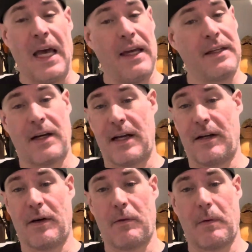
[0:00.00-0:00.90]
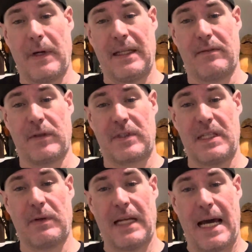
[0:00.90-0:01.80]
don't know, we'll wait. We'll see
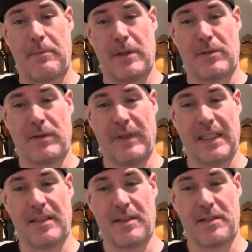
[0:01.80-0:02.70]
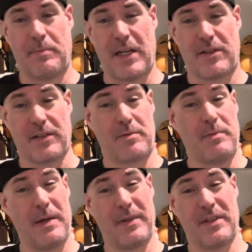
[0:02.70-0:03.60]
what happens when we get to the specialist.
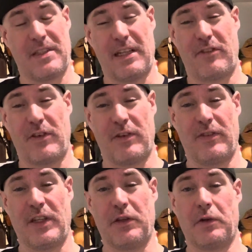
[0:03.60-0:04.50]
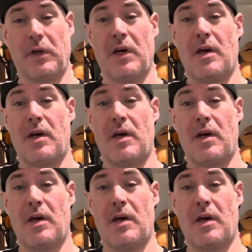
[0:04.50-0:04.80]
Maybe there's a different review.